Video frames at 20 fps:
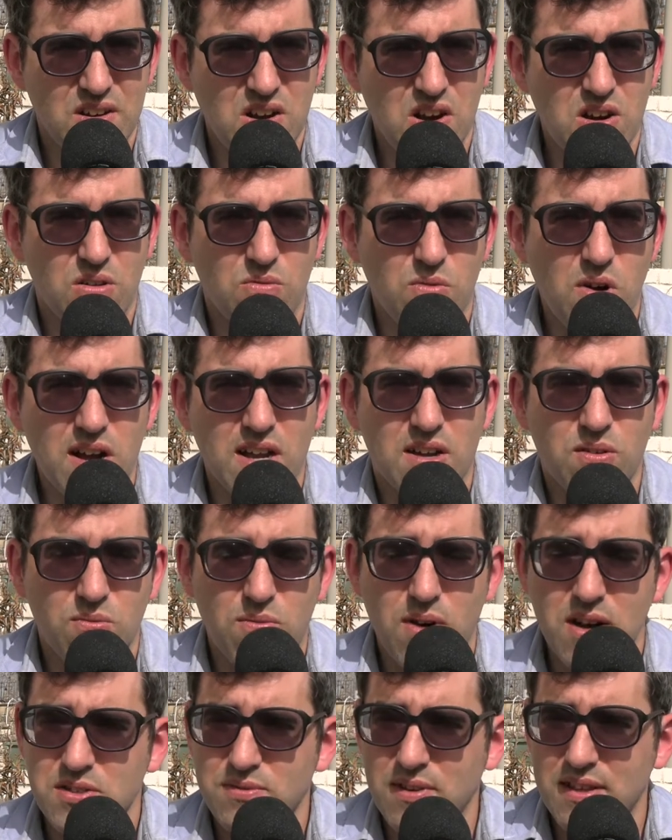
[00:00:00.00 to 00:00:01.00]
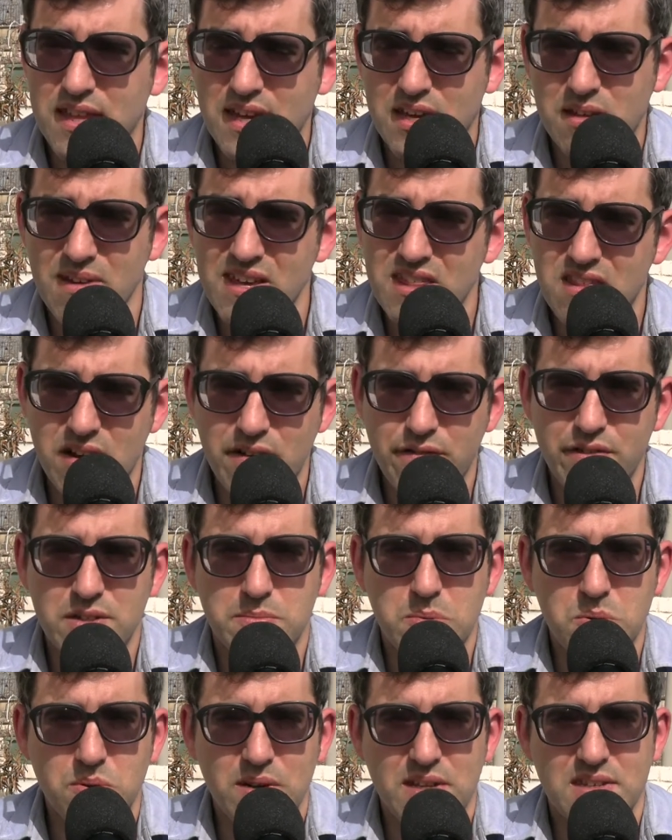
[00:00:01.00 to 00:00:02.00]
or what do I think can make the difference
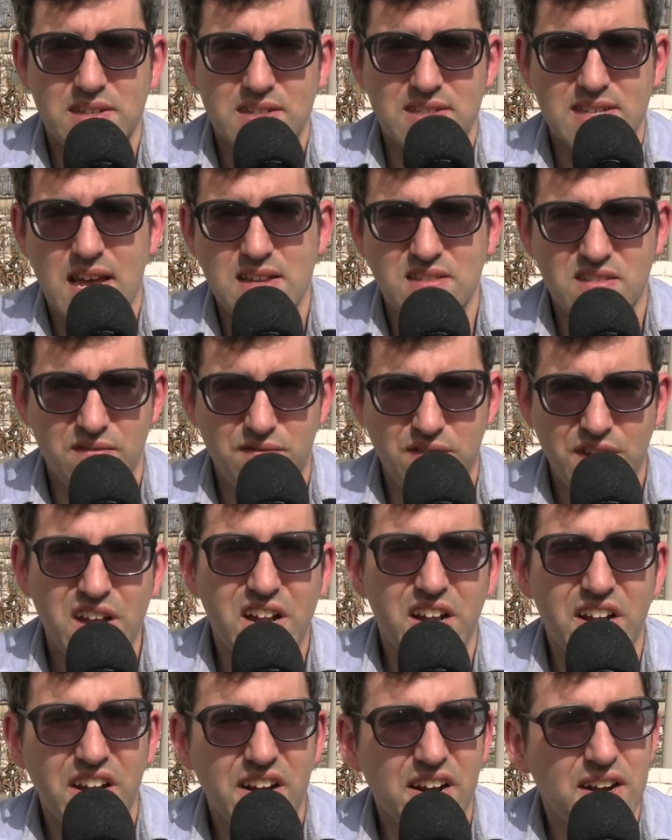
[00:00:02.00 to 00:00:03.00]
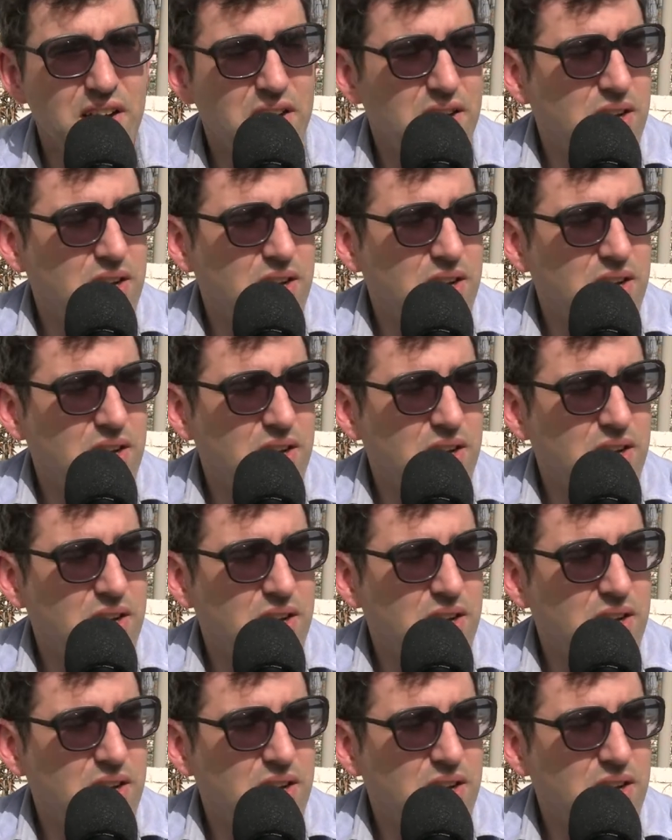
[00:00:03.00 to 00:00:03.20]
between success and failure?